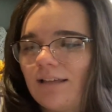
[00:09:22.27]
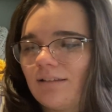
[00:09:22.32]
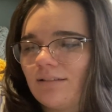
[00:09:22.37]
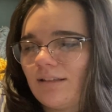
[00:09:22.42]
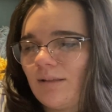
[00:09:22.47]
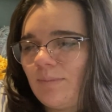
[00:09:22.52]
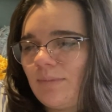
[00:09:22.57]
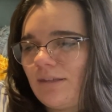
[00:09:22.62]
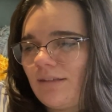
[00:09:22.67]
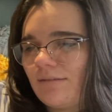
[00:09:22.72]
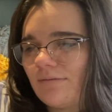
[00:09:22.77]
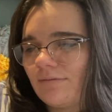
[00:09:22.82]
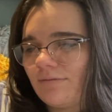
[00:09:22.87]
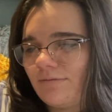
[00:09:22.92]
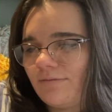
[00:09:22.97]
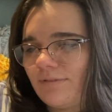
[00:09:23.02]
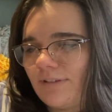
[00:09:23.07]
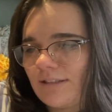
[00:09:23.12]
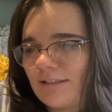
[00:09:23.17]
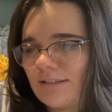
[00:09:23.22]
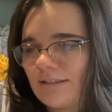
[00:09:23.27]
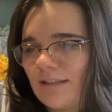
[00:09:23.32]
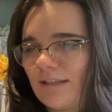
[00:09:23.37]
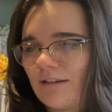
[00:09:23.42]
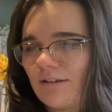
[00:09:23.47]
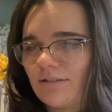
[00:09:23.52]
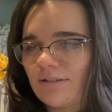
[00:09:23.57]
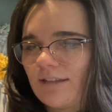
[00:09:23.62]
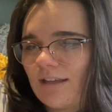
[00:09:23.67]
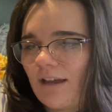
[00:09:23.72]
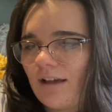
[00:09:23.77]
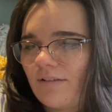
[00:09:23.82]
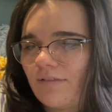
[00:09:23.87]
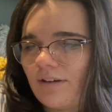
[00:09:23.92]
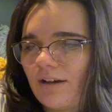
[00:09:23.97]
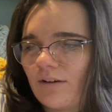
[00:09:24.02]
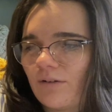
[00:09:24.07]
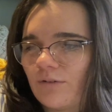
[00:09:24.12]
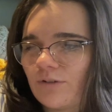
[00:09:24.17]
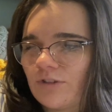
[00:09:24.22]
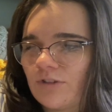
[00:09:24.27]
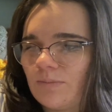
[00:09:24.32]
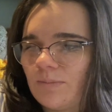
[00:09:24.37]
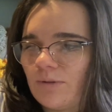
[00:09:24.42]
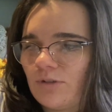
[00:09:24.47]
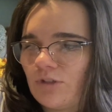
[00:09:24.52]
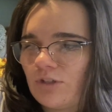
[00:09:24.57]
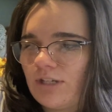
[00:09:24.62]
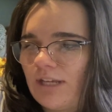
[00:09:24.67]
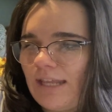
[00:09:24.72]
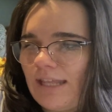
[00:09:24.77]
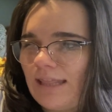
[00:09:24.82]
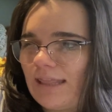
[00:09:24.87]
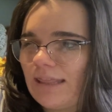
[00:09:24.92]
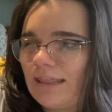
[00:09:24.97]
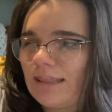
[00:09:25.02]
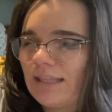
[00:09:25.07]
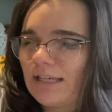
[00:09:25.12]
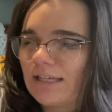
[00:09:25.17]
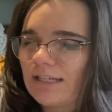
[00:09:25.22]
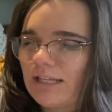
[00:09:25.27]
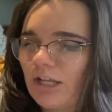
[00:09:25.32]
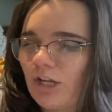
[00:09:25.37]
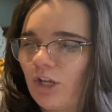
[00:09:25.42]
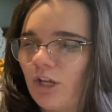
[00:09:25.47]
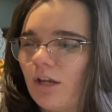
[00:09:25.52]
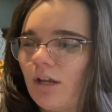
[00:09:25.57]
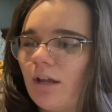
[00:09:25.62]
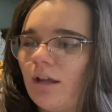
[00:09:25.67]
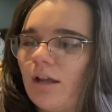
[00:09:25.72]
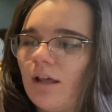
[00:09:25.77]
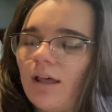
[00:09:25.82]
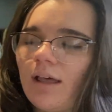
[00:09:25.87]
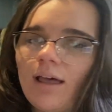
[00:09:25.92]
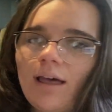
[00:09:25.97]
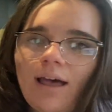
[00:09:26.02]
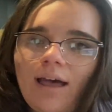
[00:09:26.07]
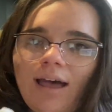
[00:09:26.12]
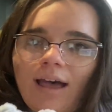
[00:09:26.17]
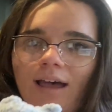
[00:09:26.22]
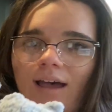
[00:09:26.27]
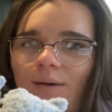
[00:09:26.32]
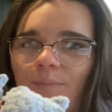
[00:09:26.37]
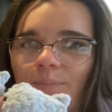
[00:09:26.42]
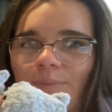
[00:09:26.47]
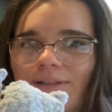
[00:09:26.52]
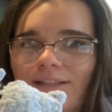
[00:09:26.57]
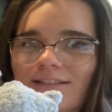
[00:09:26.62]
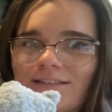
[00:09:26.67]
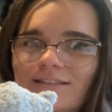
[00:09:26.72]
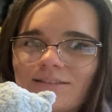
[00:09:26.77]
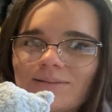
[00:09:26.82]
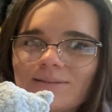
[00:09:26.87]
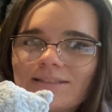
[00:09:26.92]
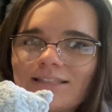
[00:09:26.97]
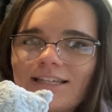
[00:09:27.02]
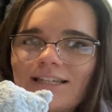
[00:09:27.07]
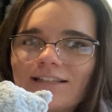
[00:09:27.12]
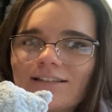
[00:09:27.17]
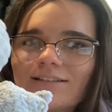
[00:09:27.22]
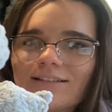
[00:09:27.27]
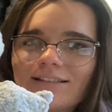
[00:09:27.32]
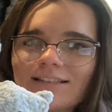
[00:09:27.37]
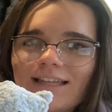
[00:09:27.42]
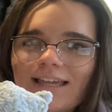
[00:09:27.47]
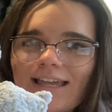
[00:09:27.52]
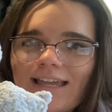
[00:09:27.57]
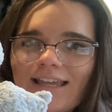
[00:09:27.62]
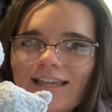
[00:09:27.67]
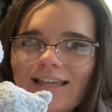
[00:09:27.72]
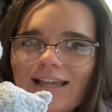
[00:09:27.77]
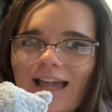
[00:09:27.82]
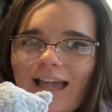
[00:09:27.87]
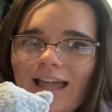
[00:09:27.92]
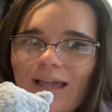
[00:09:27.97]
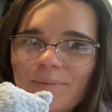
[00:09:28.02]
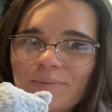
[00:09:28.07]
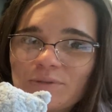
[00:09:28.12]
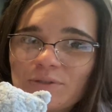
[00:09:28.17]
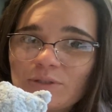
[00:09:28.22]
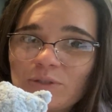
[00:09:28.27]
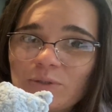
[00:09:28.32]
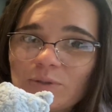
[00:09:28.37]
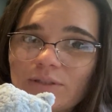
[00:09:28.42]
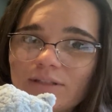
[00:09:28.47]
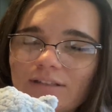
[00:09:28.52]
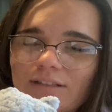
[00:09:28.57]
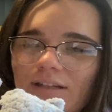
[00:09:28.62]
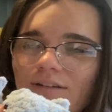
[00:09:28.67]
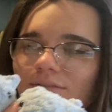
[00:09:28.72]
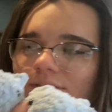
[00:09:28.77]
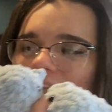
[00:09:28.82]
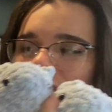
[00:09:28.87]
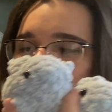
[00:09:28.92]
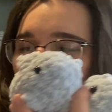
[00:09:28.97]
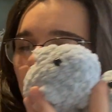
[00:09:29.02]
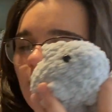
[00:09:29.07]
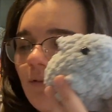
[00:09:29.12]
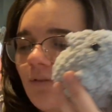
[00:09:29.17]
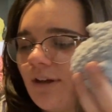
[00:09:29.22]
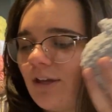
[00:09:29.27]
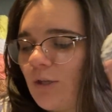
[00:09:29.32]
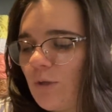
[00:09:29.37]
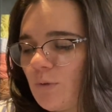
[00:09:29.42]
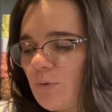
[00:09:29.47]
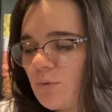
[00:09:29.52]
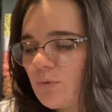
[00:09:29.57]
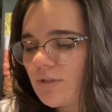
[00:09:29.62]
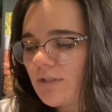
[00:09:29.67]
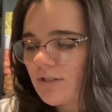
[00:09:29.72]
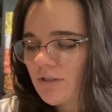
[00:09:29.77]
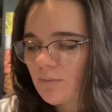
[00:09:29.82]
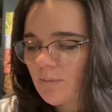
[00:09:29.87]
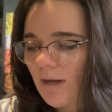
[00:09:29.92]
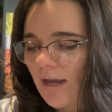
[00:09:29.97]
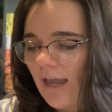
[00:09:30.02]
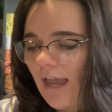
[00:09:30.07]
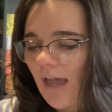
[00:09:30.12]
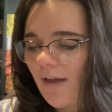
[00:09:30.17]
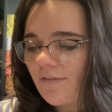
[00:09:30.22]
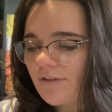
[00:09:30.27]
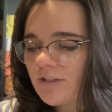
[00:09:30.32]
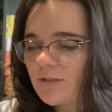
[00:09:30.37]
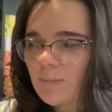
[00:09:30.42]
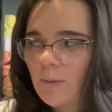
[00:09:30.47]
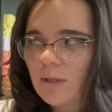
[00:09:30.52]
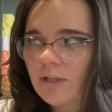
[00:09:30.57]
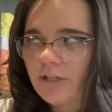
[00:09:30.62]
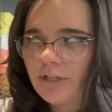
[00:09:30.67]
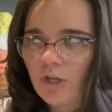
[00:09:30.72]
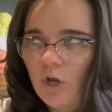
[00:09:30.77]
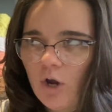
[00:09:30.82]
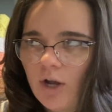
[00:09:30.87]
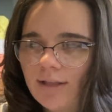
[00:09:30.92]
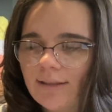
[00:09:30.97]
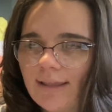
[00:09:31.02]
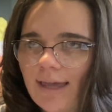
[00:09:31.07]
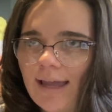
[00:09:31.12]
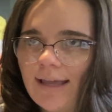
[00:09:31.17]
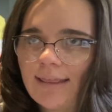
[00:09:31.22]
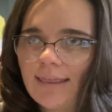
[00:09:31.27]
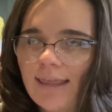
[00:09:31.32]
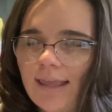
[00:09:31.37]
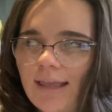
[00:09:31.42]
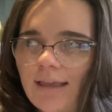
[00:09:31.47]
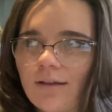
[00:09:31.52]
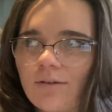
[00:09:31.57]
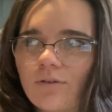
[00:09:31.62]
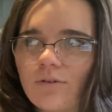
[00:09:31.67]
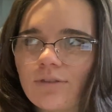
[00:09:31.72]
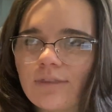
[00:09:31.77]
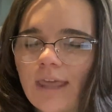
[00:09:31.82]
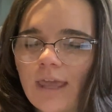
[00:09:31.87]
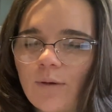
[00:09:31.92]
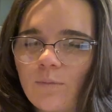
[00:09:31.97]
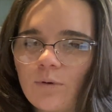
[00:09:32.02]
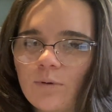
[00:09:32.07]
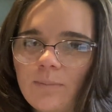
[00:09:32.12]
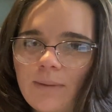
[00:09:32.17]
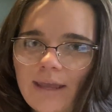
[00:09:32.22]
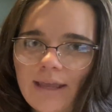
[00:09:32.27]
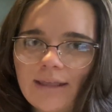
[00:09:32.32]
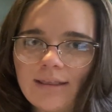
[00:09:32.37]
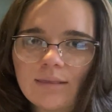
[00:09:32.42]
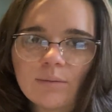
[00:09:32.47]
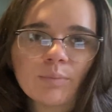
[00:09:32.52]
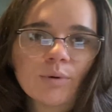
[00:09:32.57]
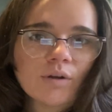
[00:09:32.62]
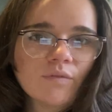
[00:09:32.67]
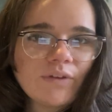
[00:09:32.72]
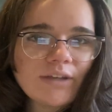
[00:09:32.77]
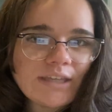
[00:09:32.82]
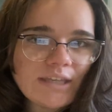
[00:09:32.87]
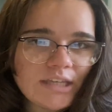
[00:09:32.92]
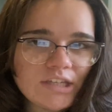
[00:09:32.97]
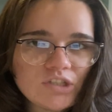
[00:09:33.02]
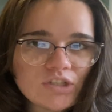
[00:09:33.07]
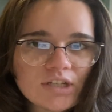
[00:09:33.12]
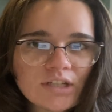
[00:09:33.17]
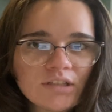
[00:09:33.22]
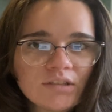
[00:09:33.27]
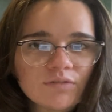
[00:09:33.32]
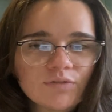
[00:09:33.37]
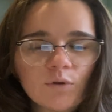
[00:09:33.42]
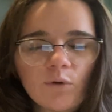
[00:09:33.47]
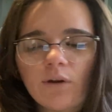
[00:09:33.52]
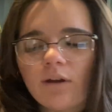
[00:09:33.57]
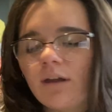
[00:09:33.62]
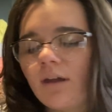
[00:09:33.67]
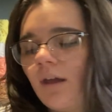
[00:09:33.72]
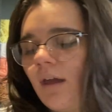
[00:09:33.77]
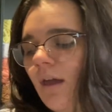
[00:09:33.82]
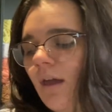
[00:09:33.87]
Let me fix the ears. They kind of got all smushed in the container. But this is what they look like. I absolutely love them. If I have a smaller yarn that I think they would make the perfect keychains for.